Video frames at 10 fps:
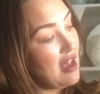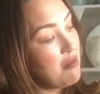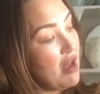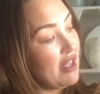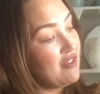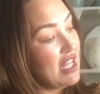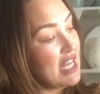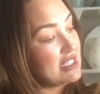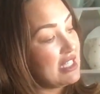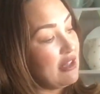I might even
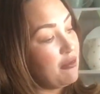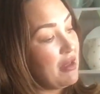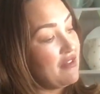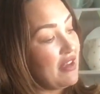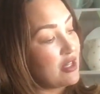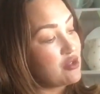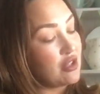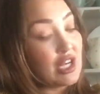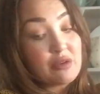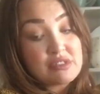add a little bit of
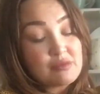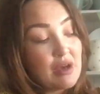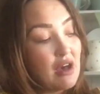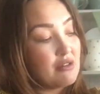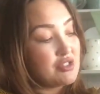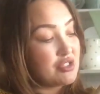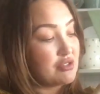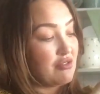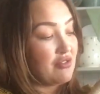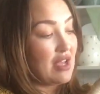extra glue as well and just
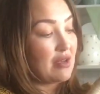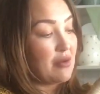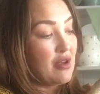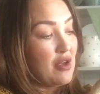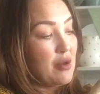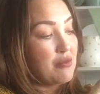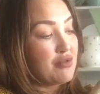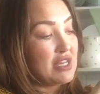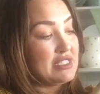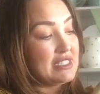sort of like
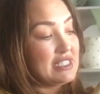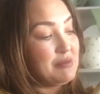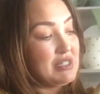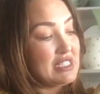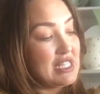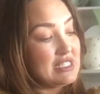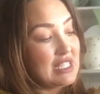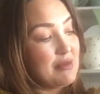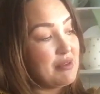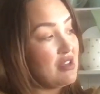press this bit down to
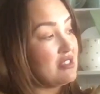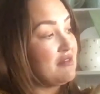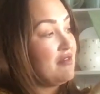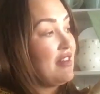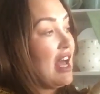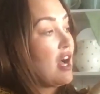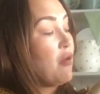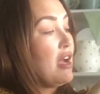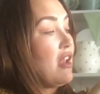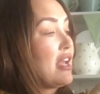keep it nice and flat. I
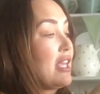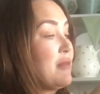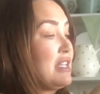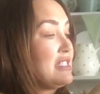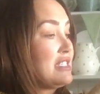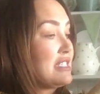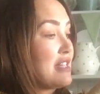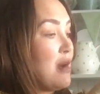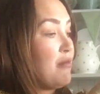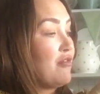quite like it when it sticks
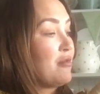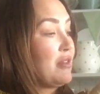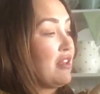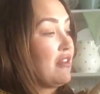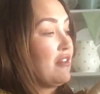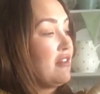up from the